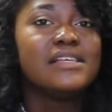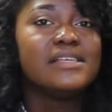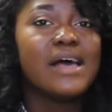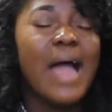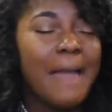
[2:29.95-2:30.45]

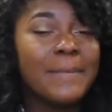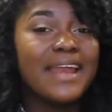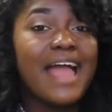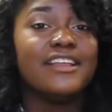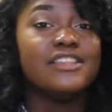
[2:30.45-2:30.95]
So I
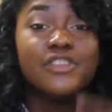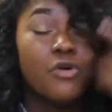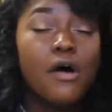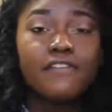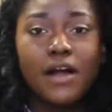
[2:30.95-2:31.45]

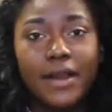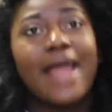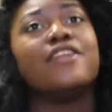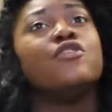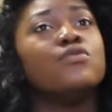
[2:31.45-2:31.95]
knew of God,
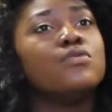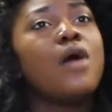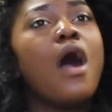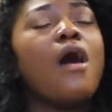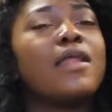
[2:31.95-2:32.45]
I
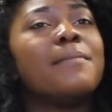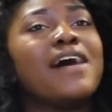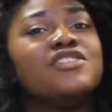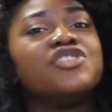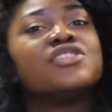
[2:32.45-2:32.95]
knew all
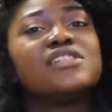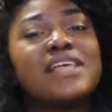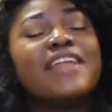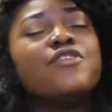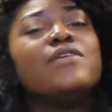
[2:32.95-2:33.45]
about Jesus,
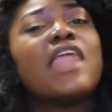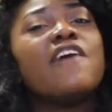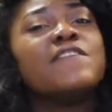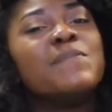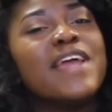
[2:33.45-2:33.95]
I knew He
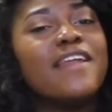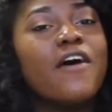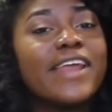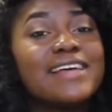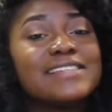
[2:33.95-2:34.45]
loved me and
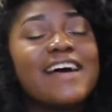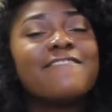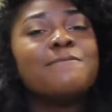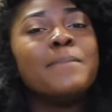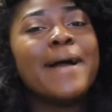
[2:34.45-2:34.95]
all that
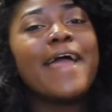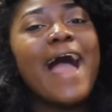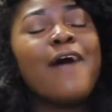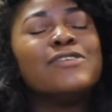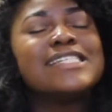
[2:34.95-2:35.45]
stuff, but
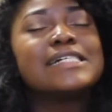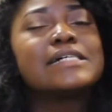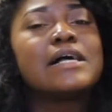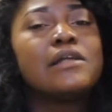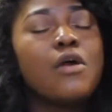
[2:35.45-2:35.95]
I wasn't
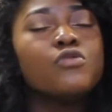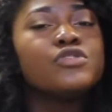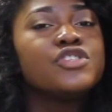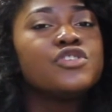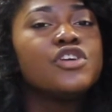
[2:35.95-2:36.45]

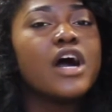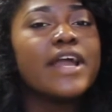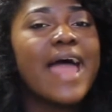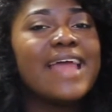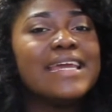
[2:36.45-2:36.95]
close to
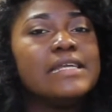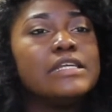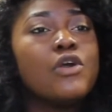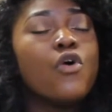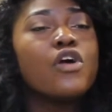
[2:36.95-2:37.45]
God. I
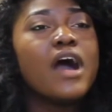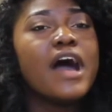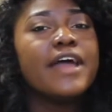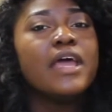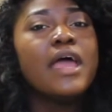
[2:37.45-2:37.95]
didn't know
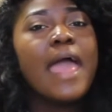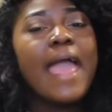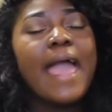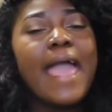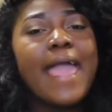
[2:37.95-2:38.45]
God.
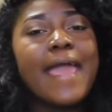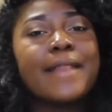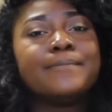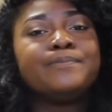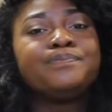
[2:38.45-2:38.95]

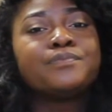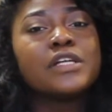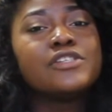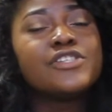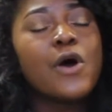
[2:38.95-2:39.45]
And
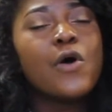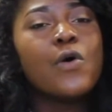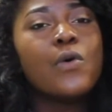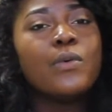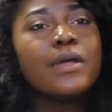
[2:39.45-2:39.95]

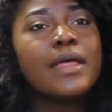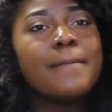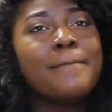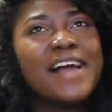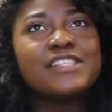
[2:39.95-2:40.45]
so
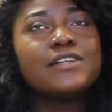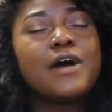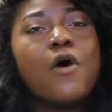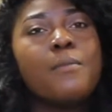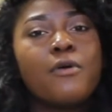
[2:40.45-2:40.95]
back to the
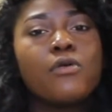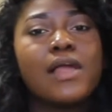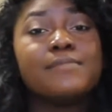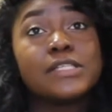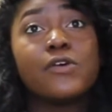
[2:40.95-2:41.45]
old
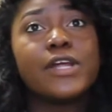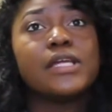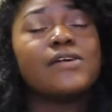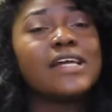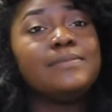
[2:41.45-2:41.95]
Proclaim story,
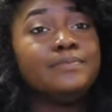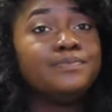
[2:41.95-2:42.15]
right?